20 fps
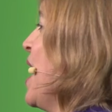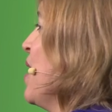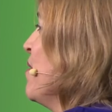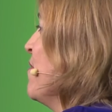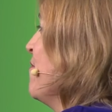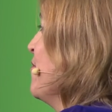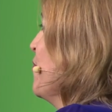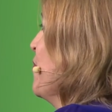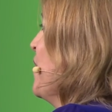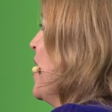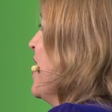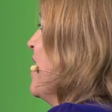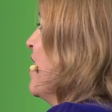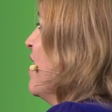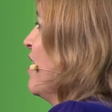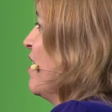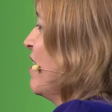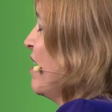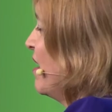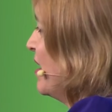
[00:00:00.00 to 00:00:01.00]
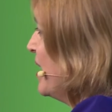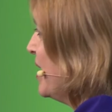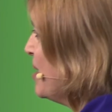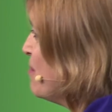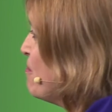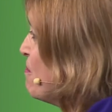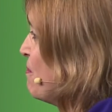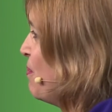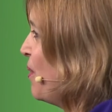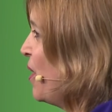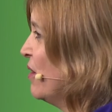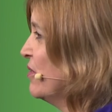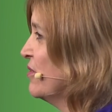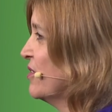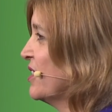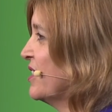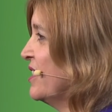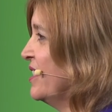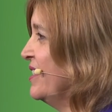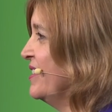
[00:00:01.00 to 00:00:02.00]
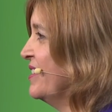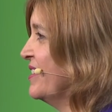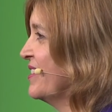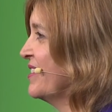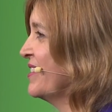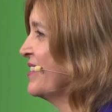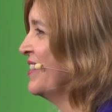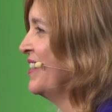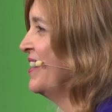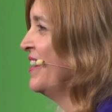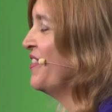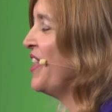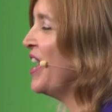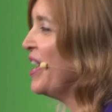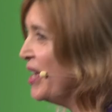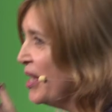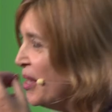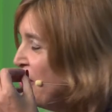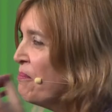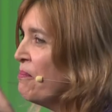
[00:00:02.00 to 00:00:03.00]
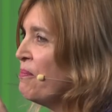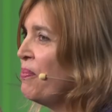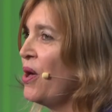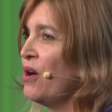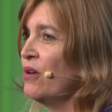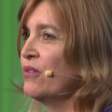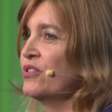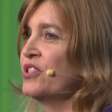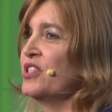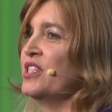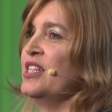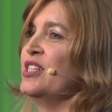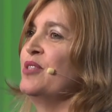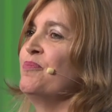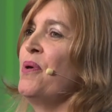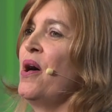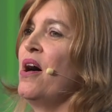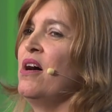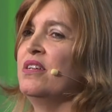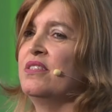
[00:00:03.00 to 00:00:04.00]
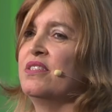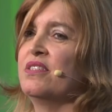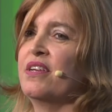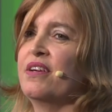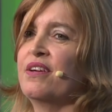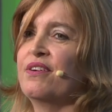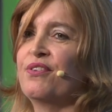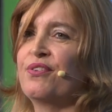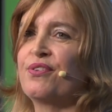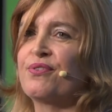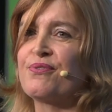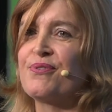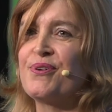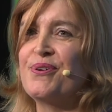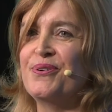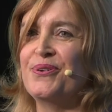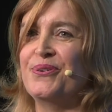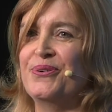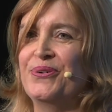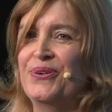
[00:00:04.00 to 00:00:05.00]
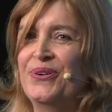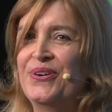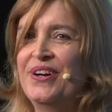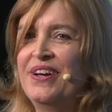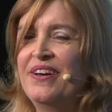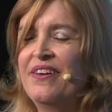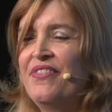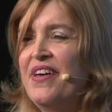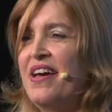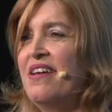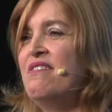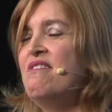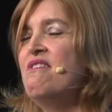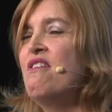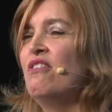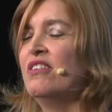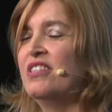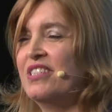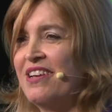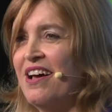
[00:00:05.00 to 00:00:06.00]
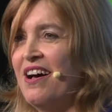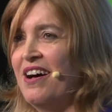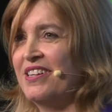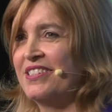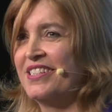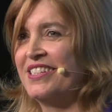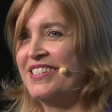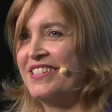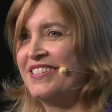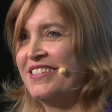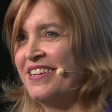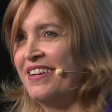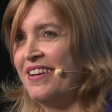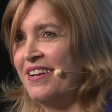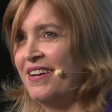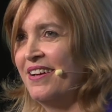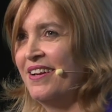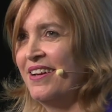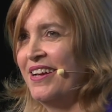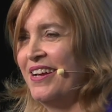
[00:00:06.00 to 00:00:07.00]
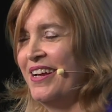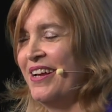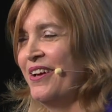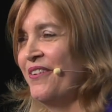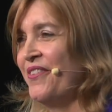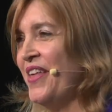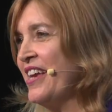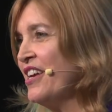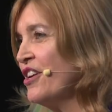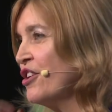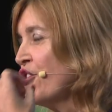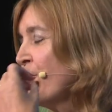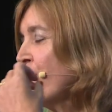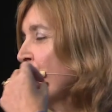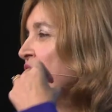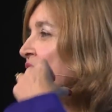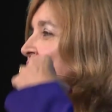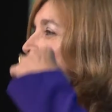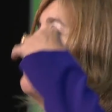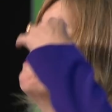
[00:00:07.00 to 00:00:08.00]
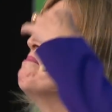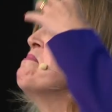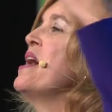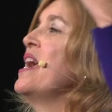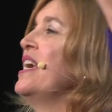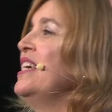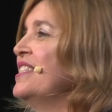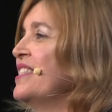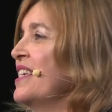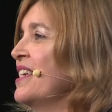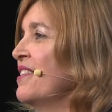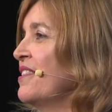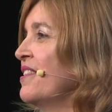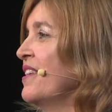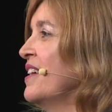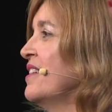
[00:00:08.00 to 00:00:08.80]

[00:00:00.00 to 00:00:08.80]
powerful they are, are impulses. They're impulses passing through. They're not us. They can create amazing